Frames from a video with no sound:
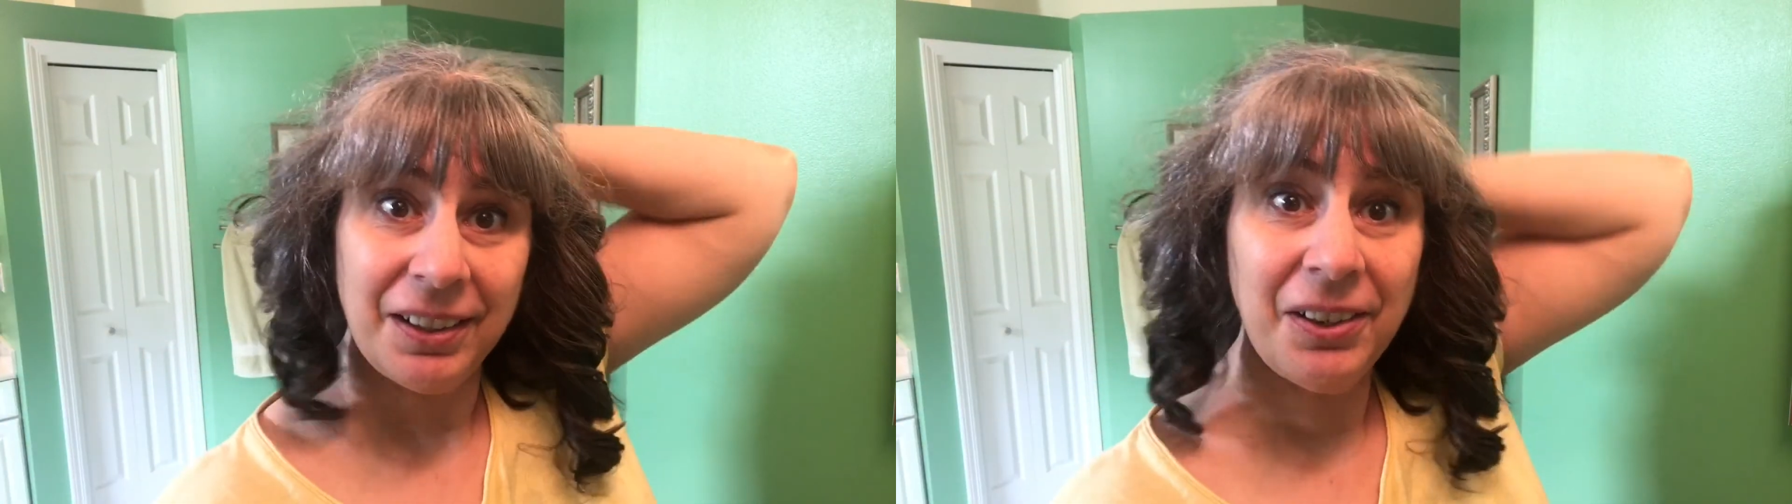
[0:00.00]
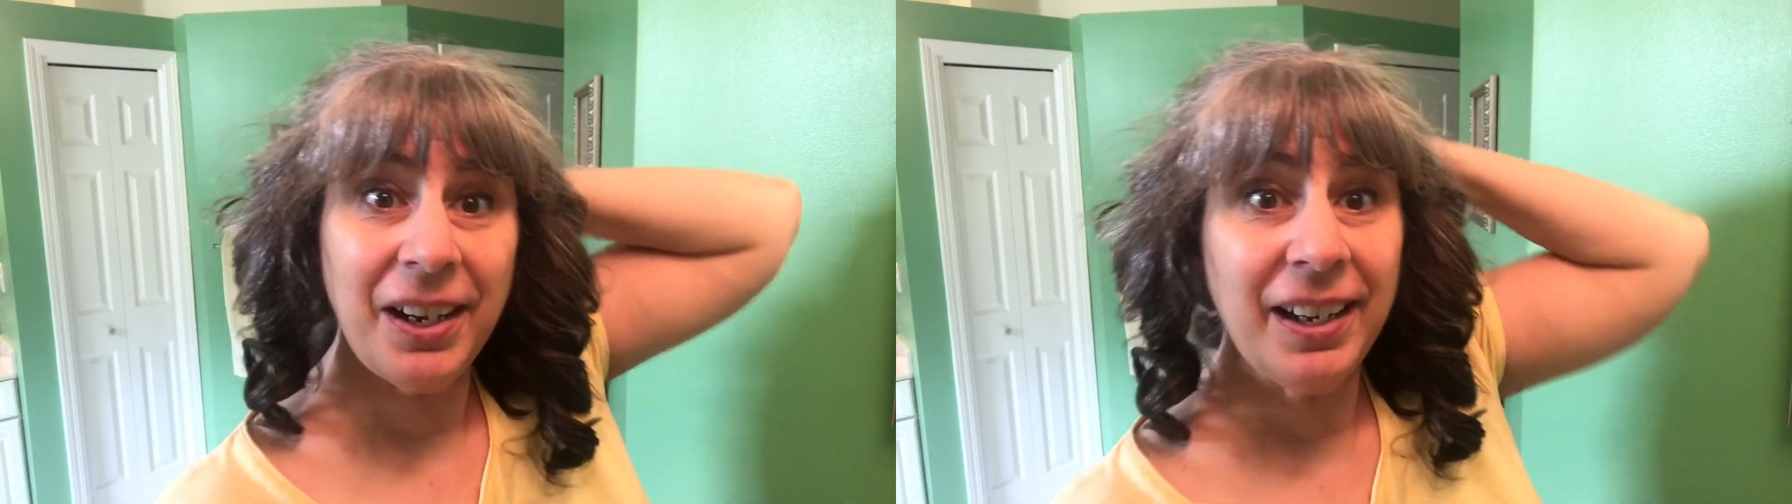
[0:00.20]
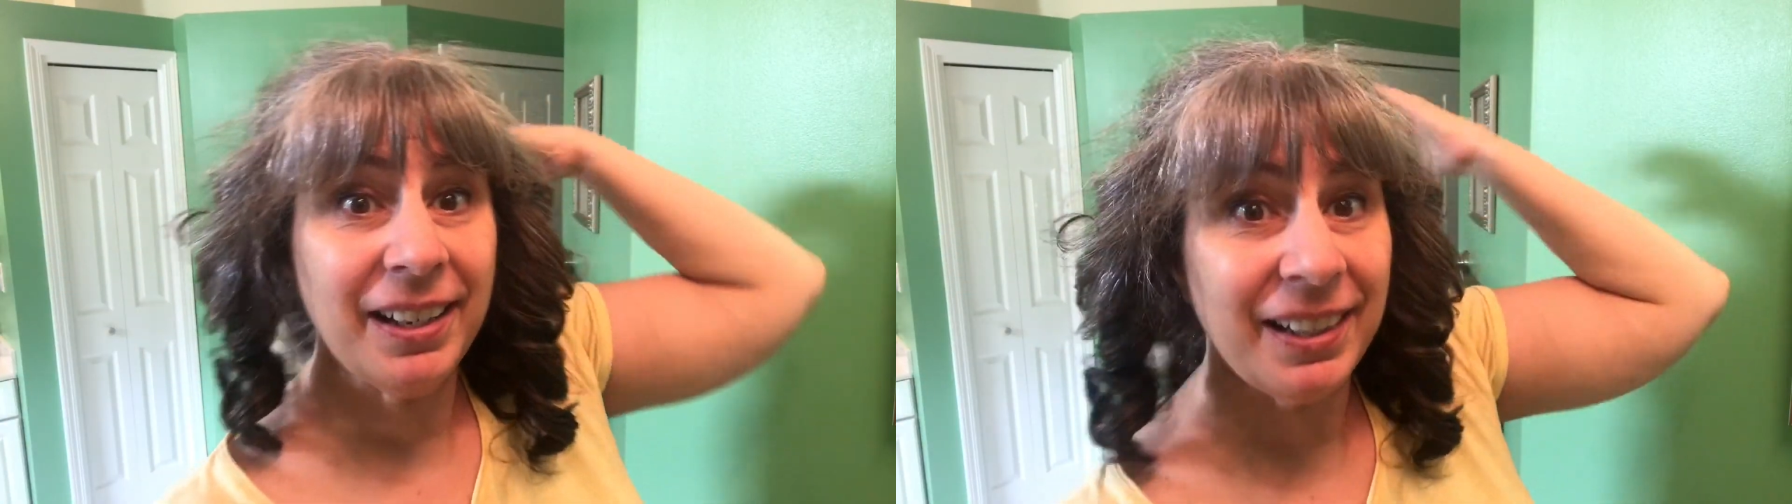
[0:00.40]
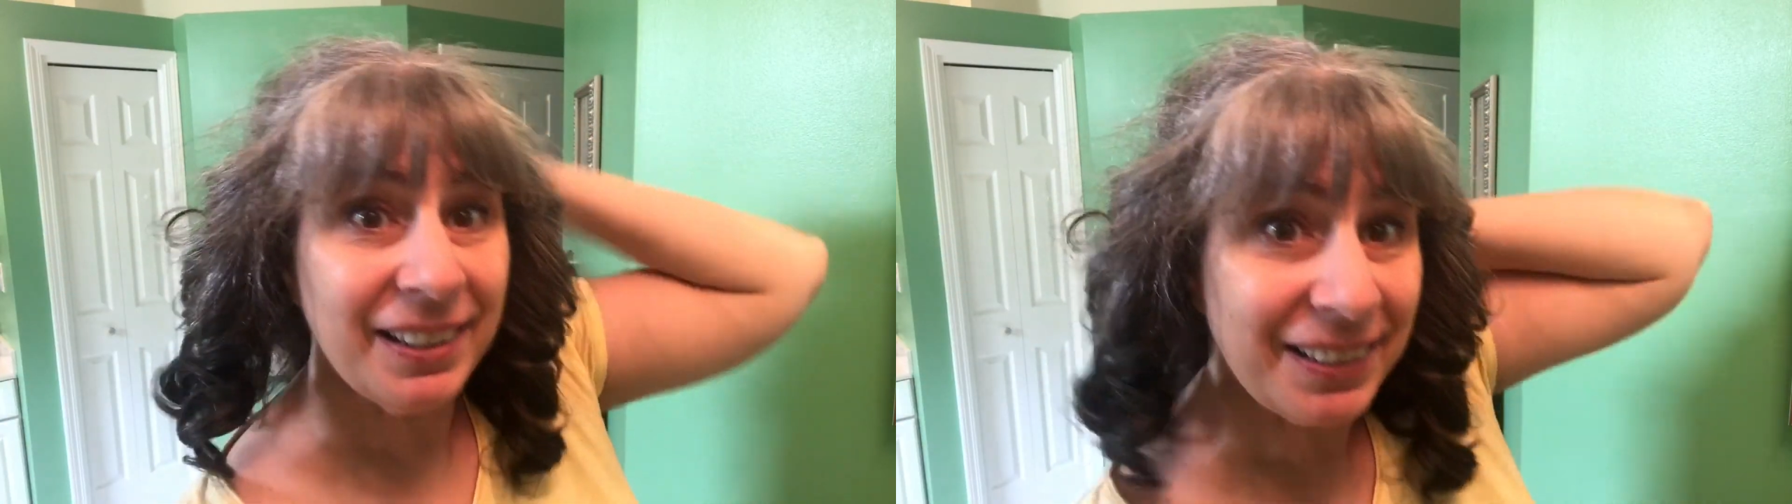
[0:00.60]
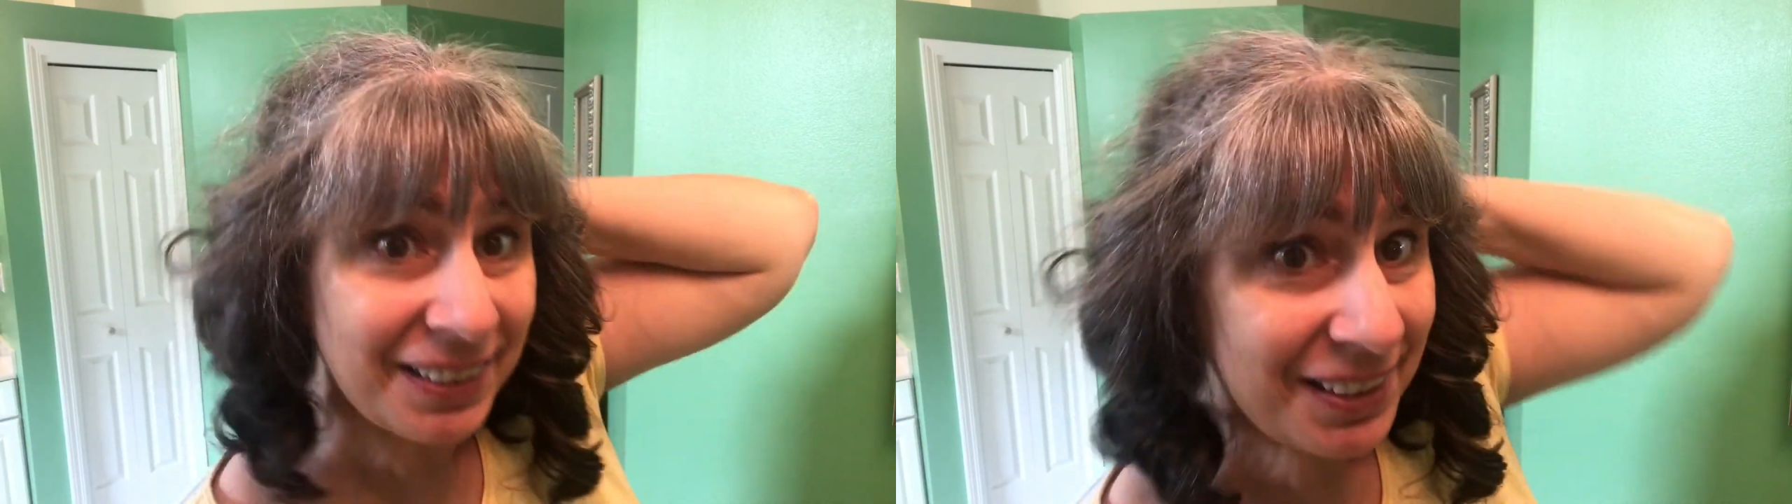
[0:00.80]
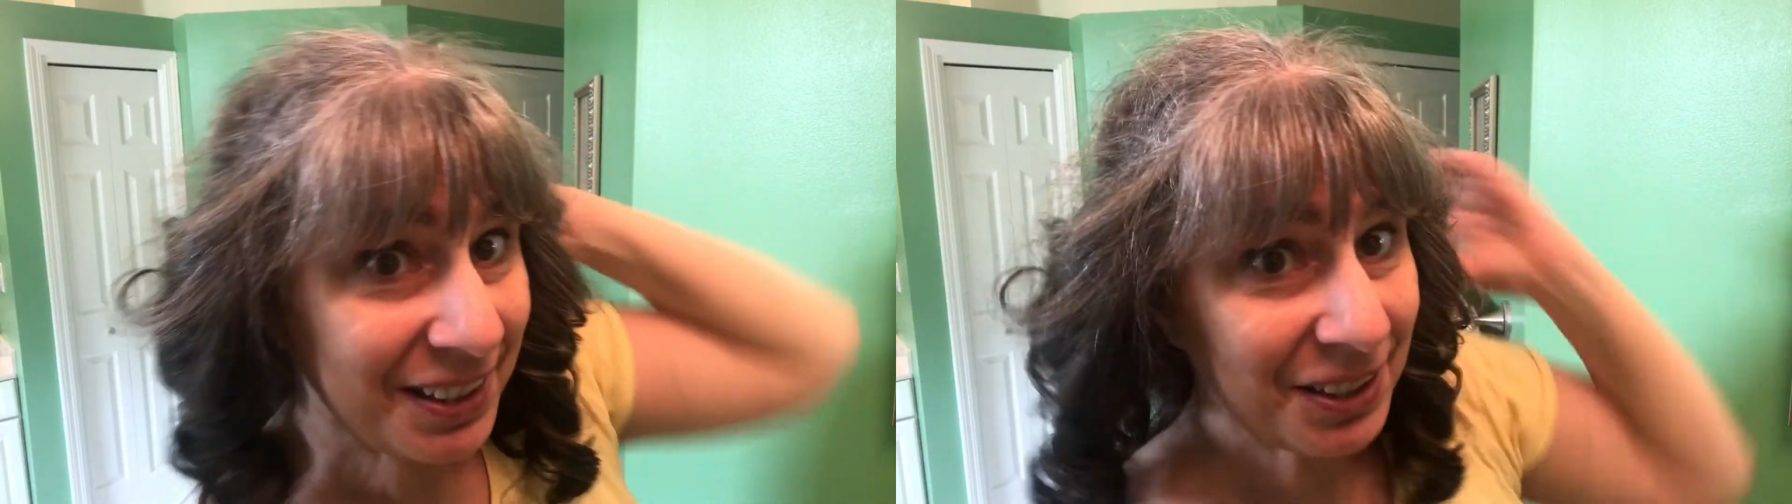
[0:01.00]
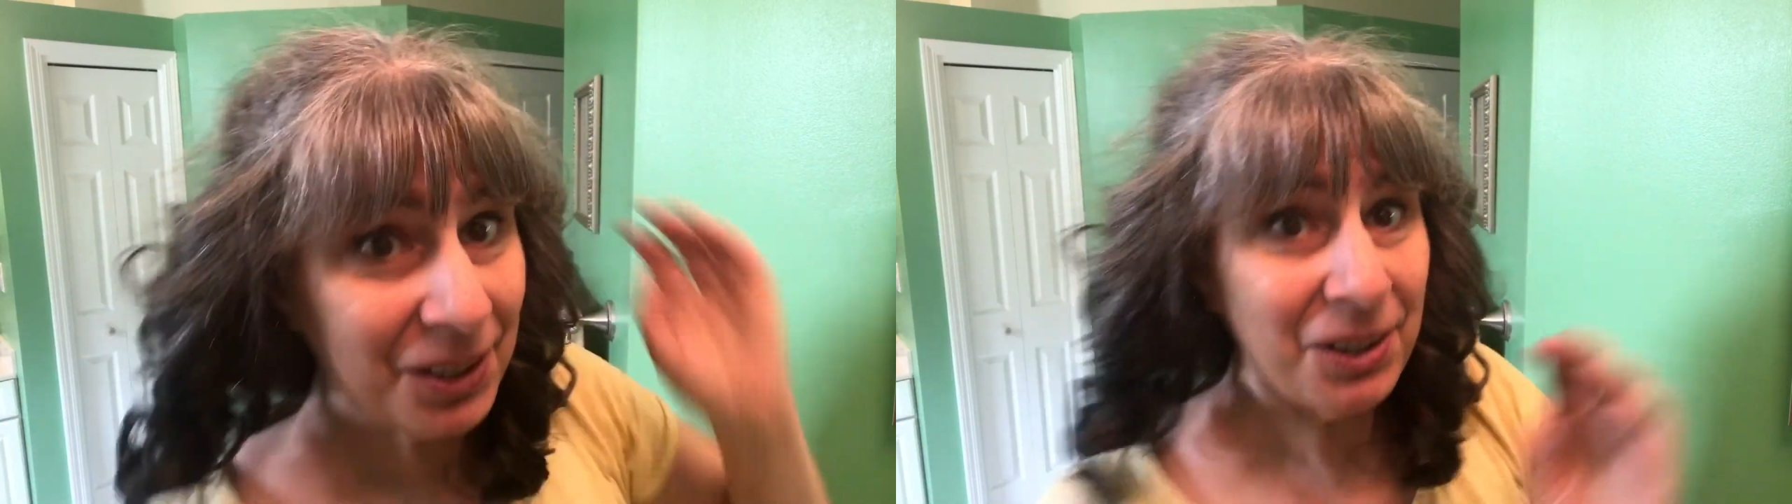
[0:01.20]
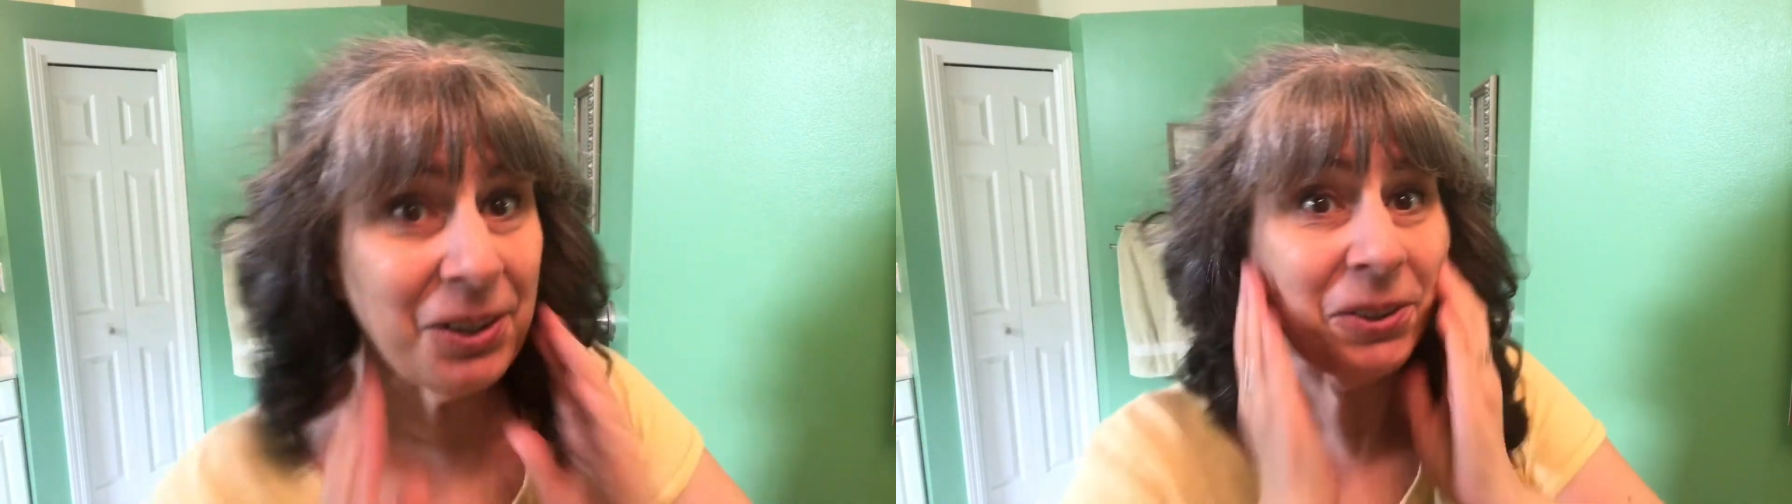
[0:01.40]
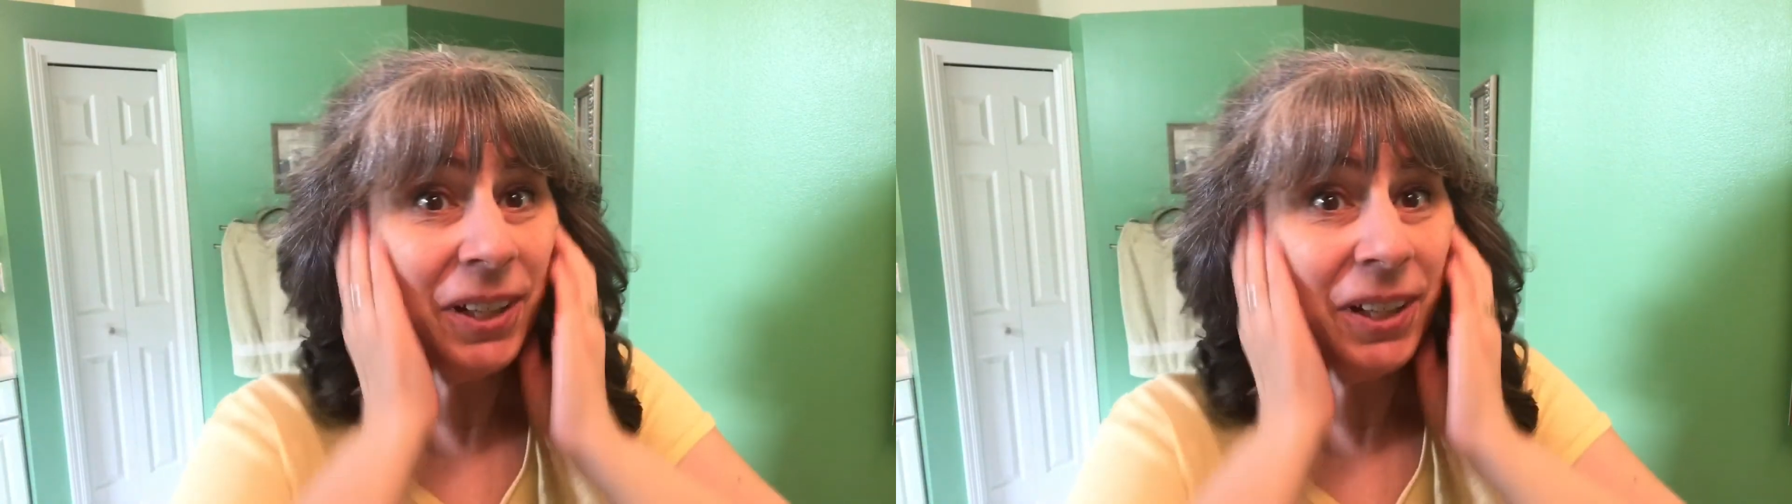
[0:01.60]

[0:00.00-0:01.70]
Okay, so